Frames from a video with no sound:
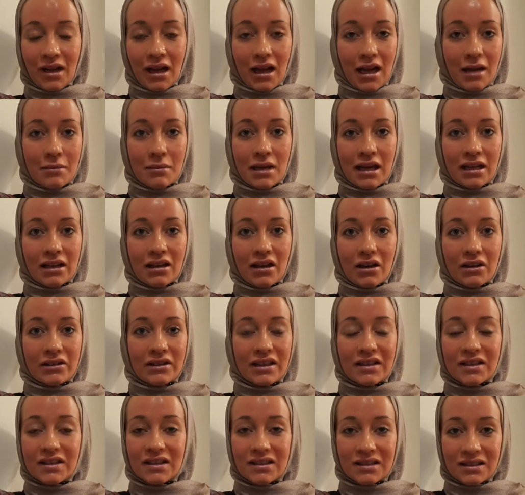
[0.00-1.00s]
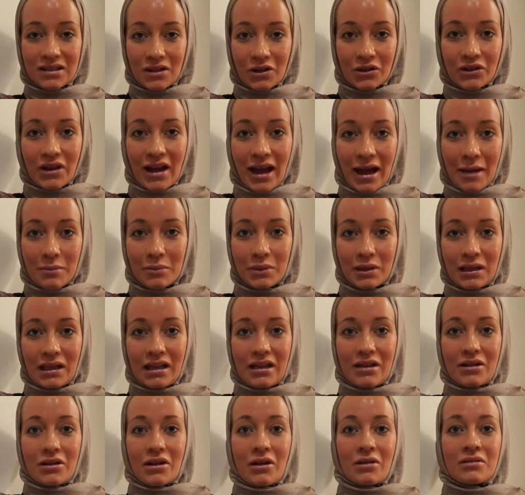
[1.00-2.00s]
I'm like, this is not happening,
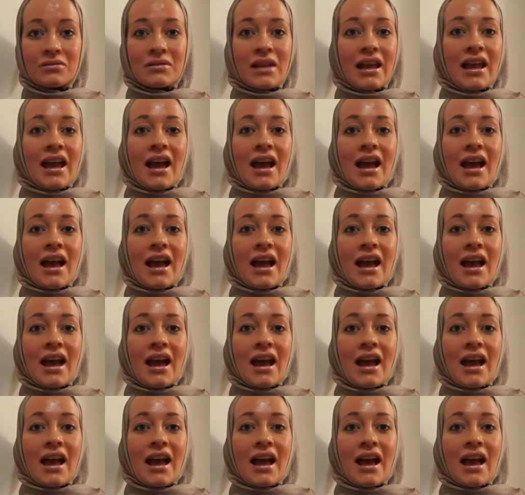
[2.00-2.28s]
you know?